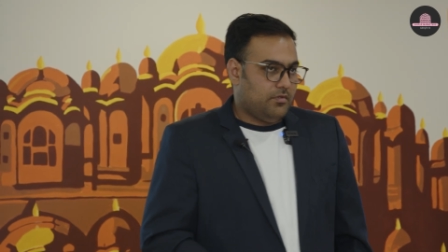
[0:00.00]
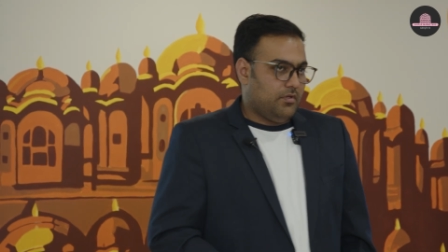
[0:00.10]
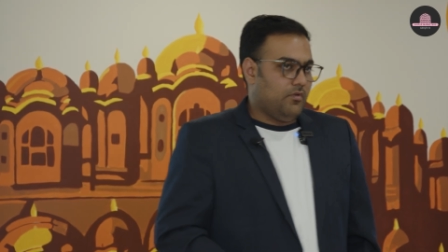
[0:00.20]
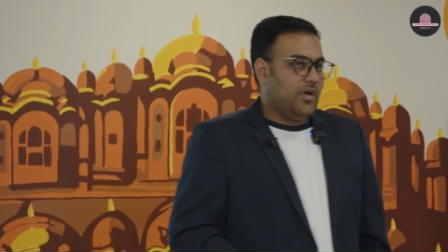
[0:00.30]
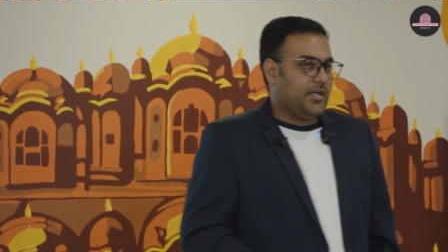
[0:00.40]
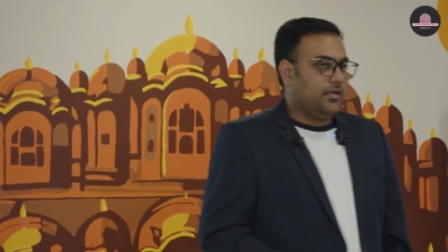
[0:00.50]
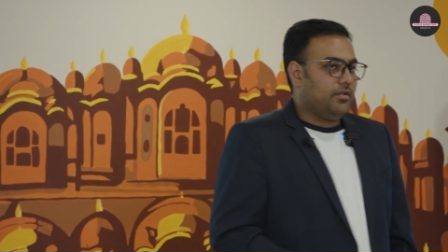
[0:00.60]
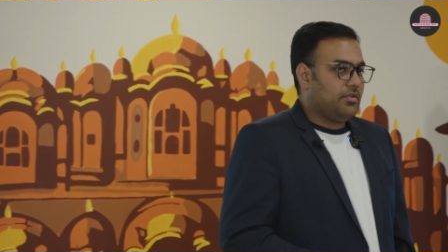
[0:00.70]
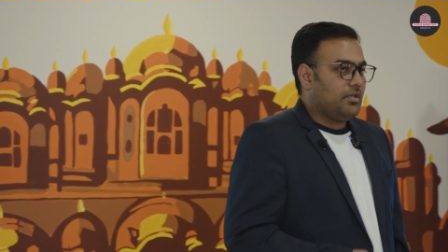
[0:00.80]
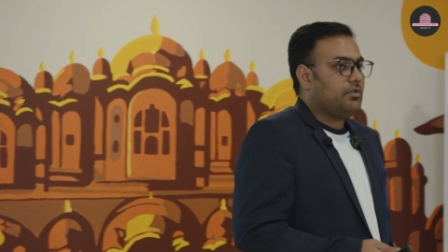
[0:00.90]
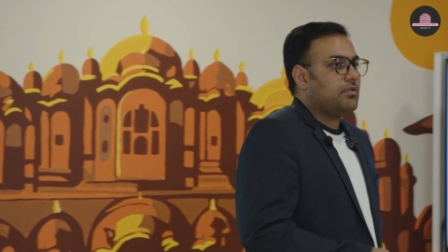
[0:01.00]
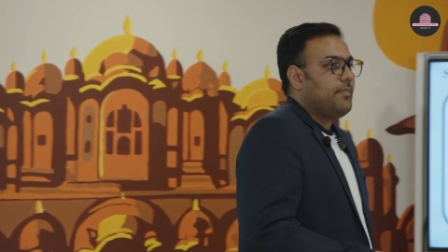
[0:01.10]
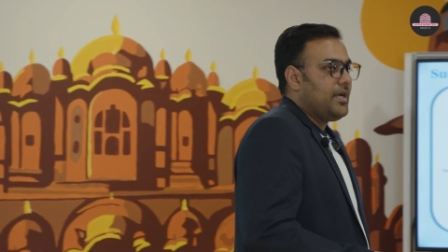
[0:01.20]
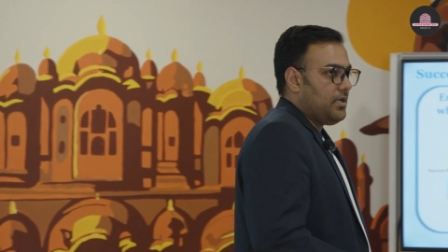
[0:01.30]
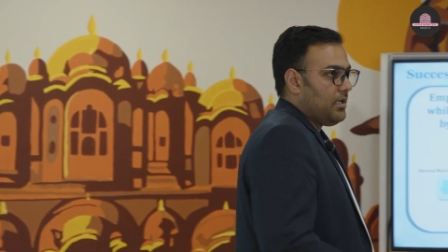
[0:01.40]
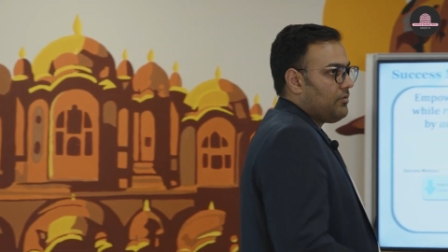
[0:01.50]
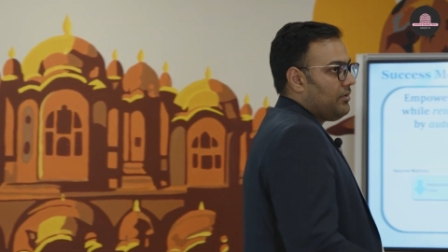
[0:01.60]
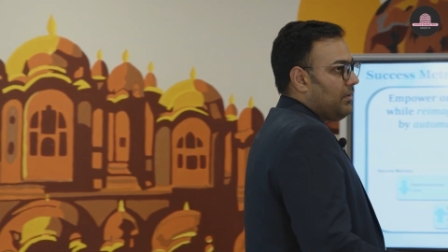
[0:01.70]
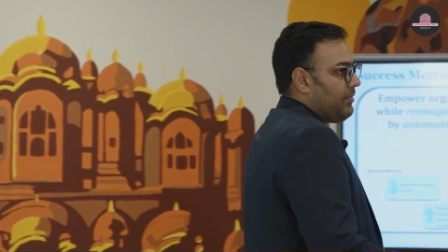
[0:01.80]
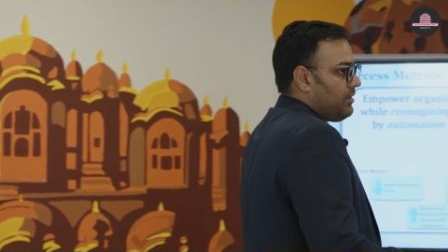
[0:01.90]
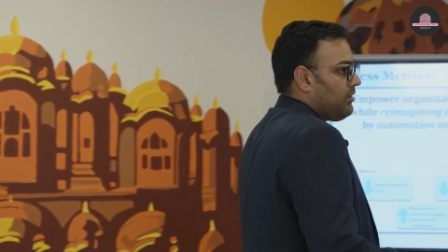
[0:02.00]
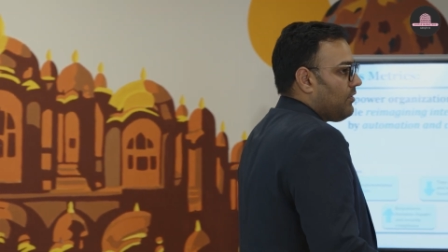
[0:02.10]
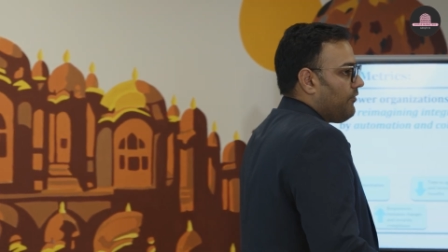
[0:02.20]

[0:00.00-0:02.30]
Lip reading: You know, what are the success metrics on the basis